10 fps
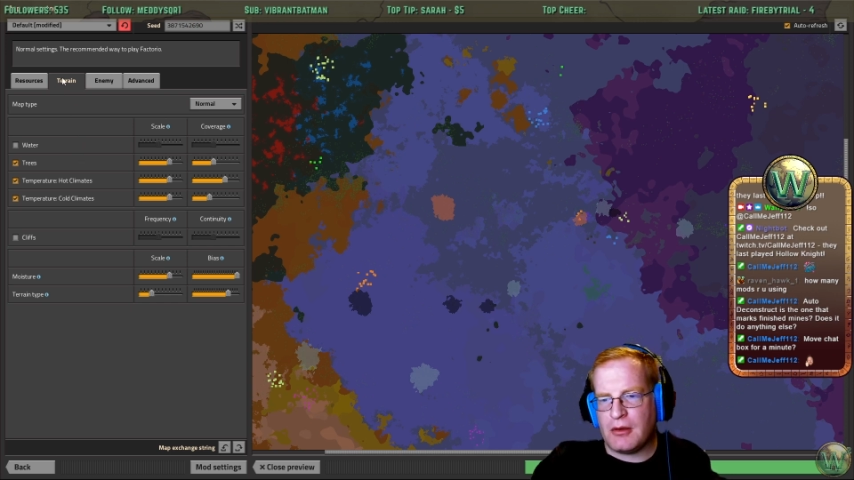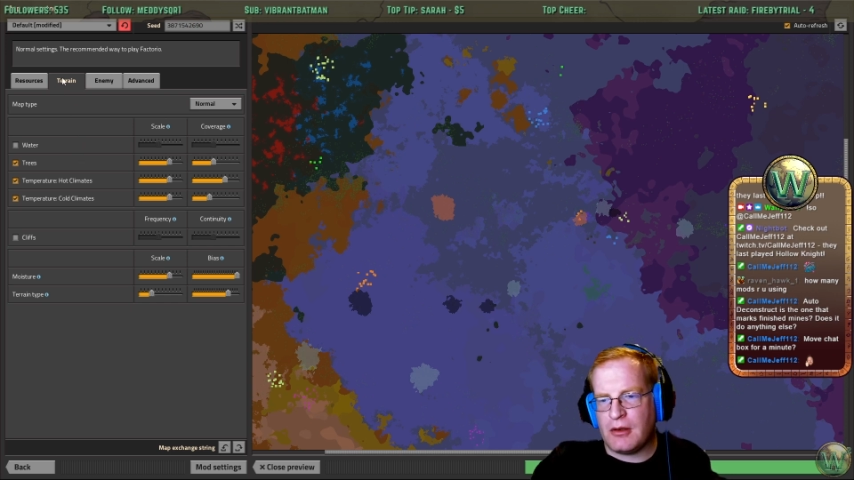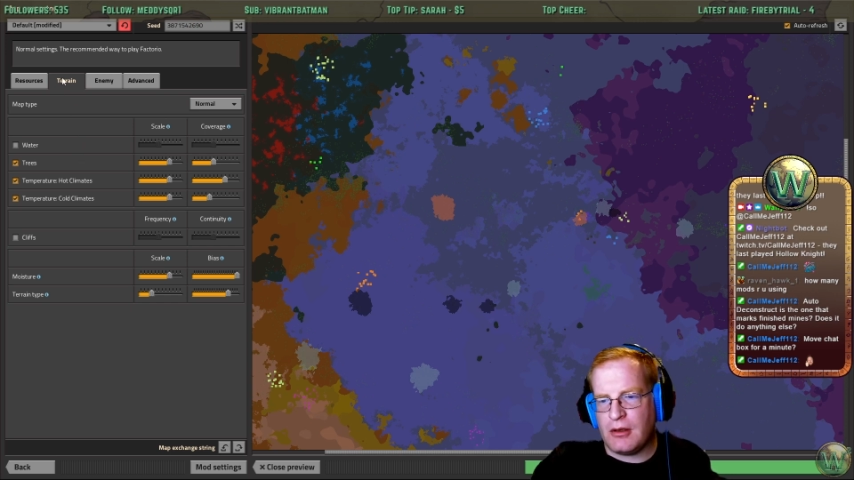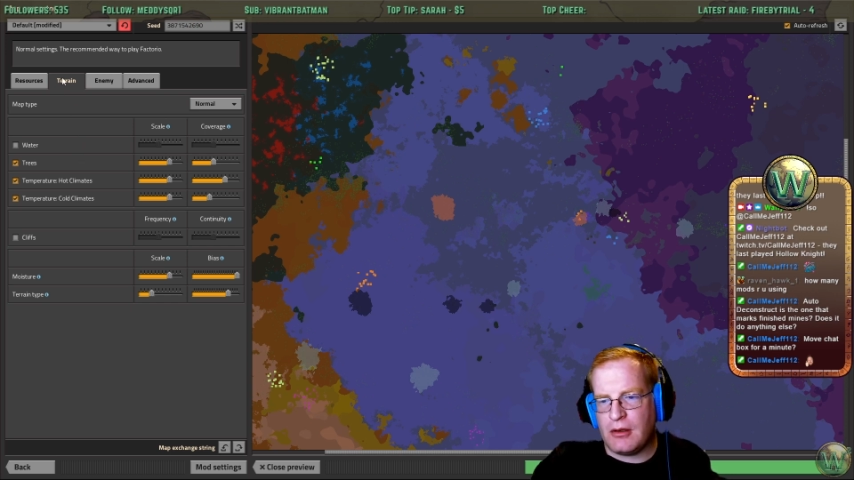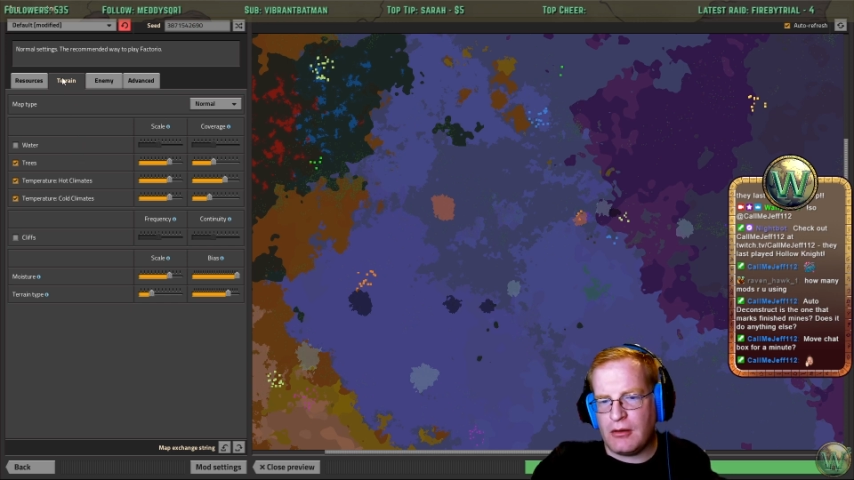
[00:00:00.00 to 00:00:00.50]

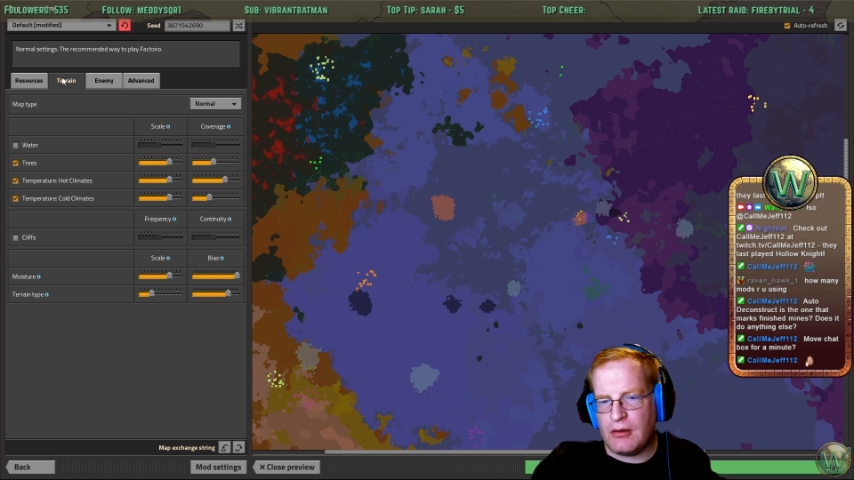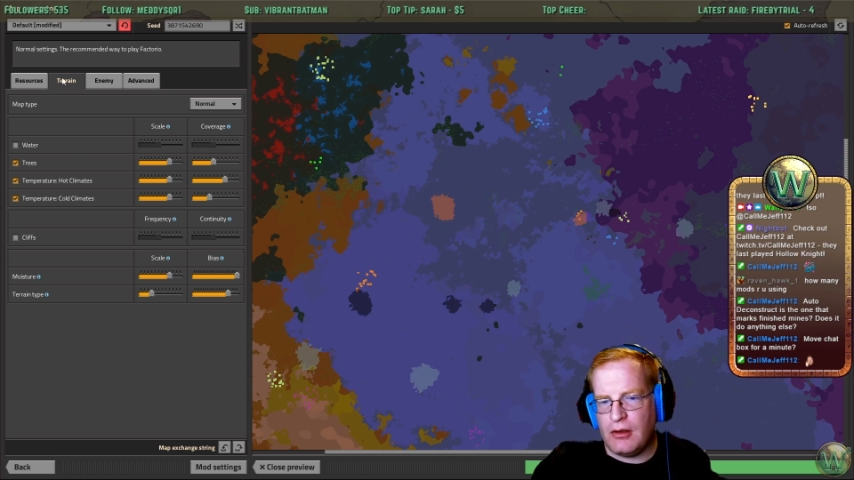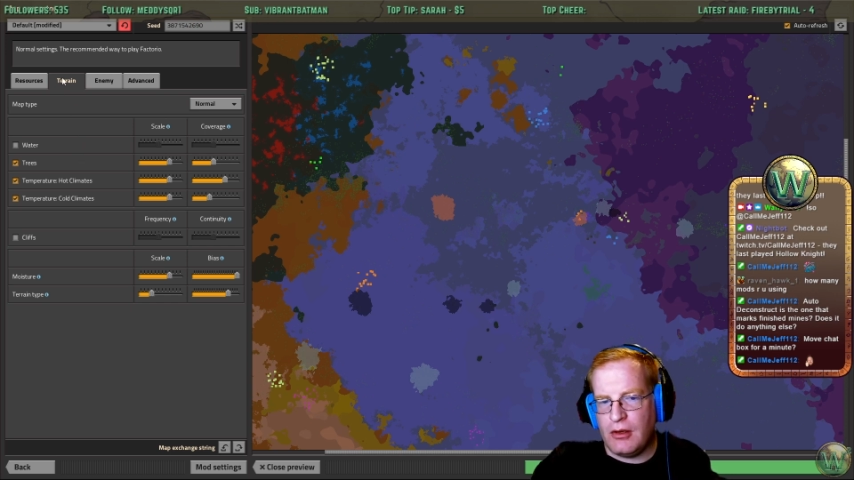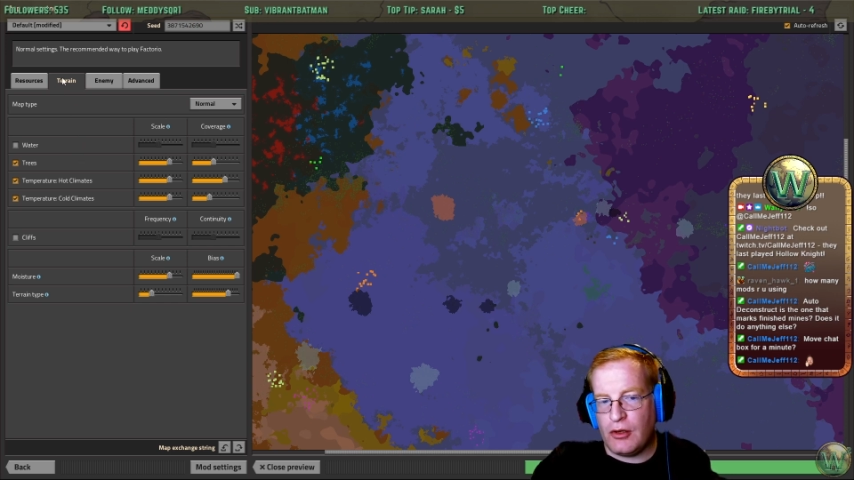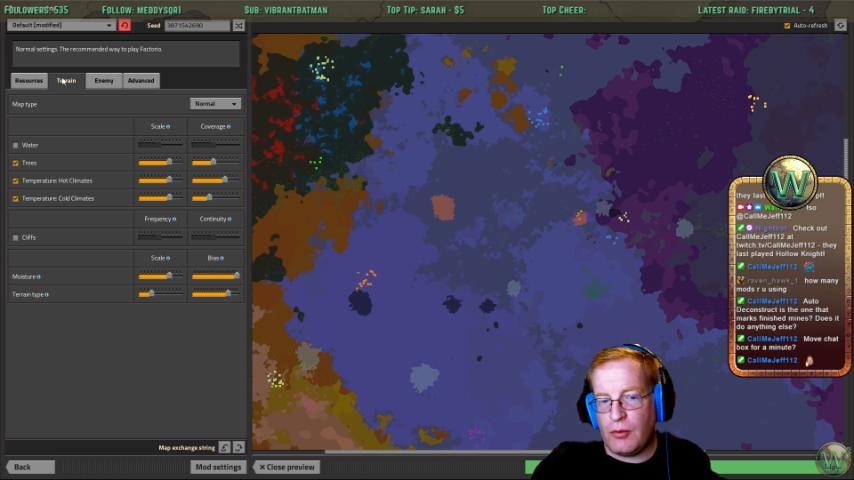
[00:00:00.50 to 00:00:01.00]

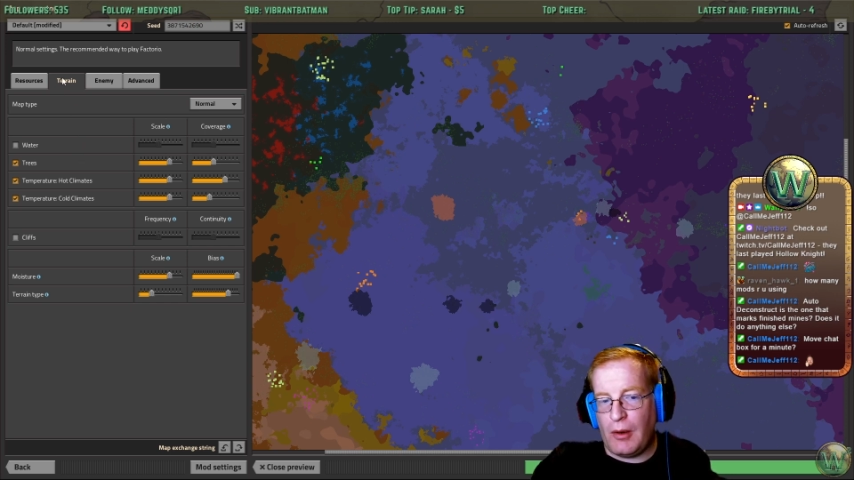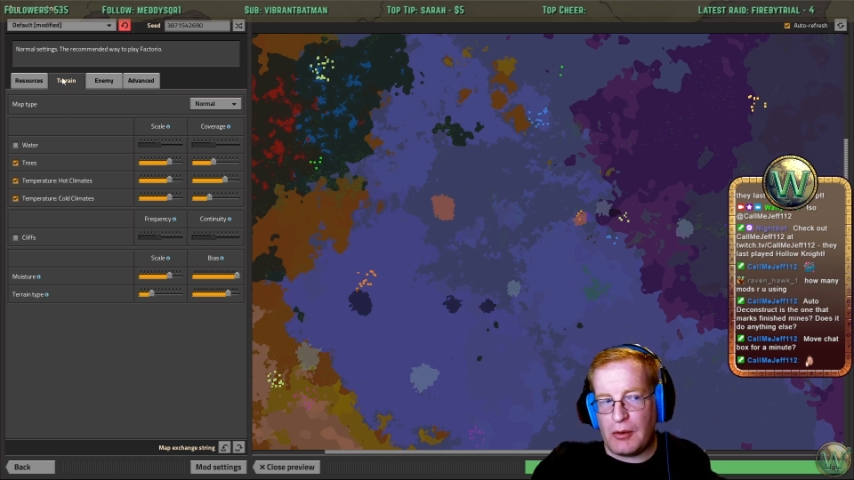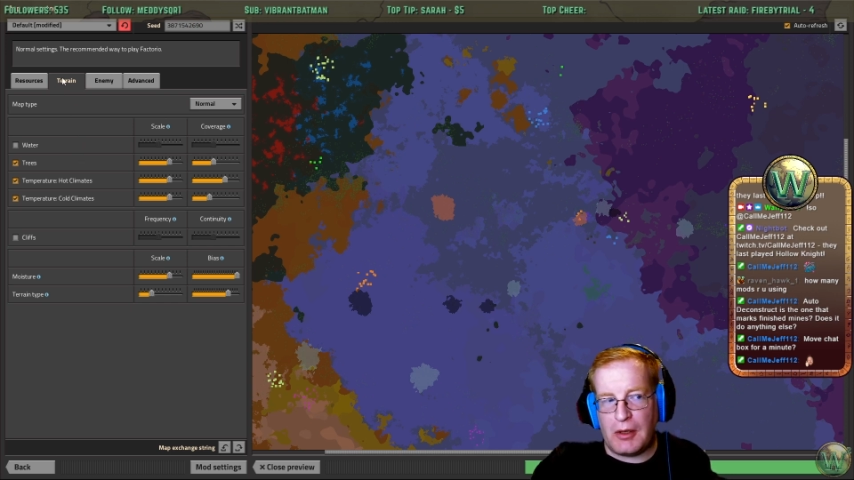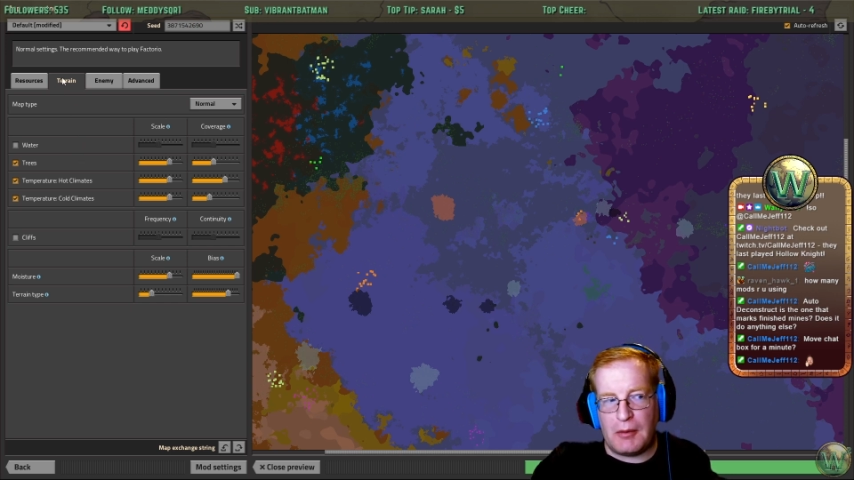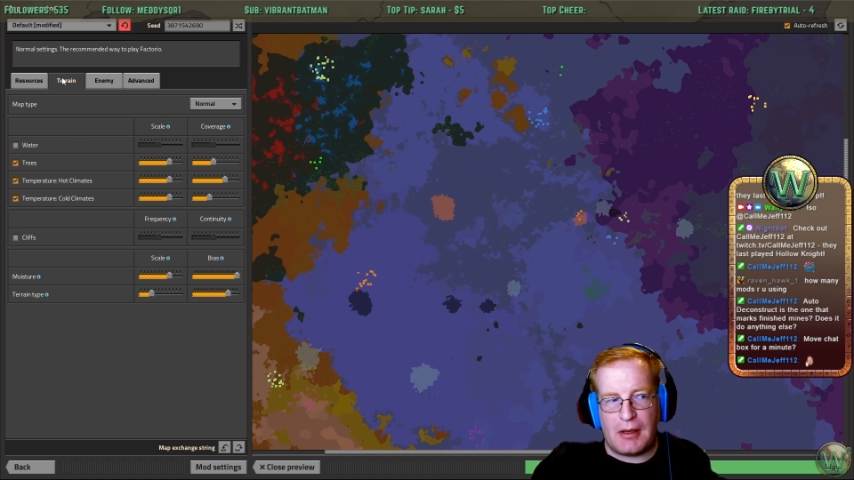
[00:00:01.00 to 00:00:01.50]
the water
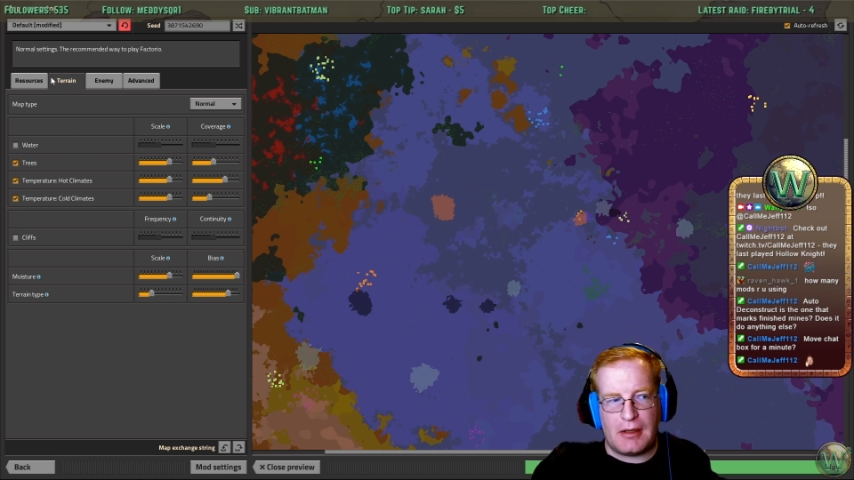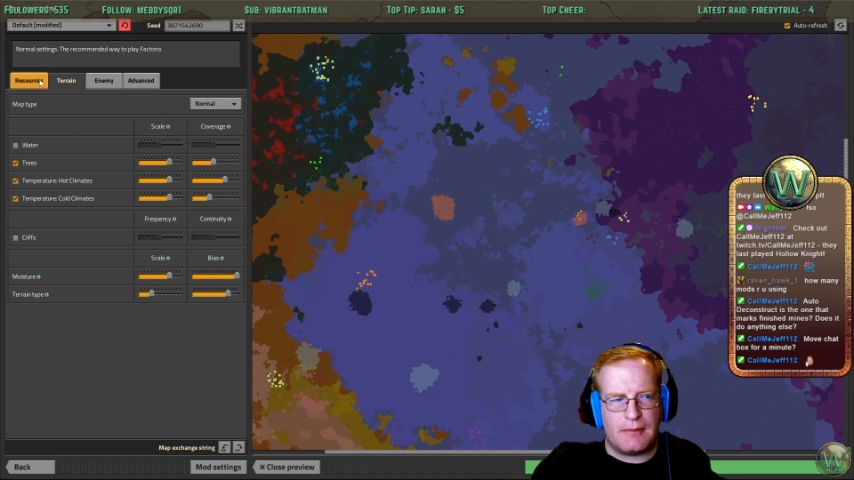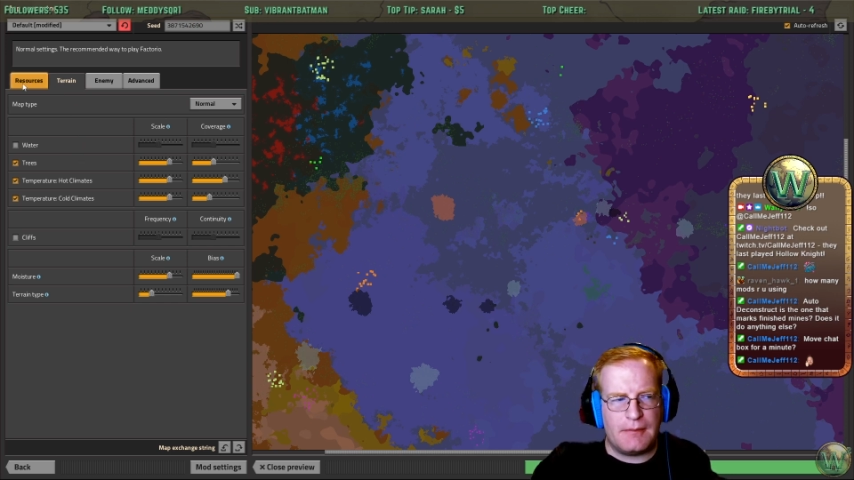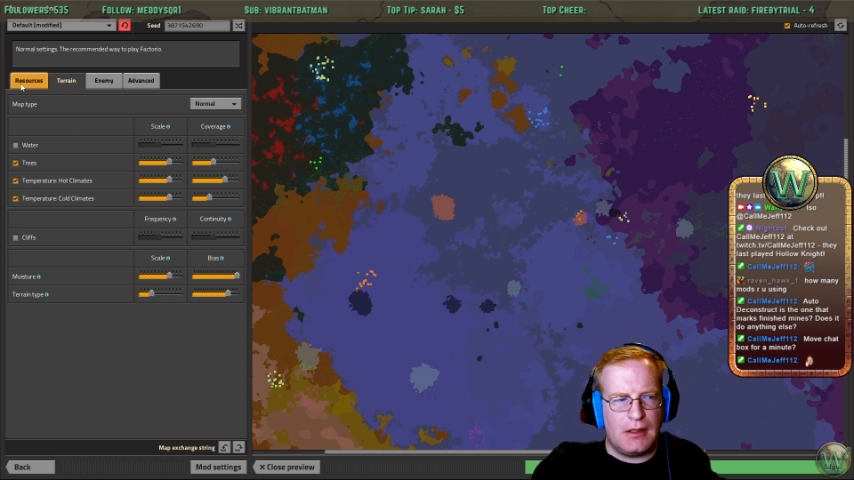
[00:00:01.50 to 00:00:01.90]
well mod.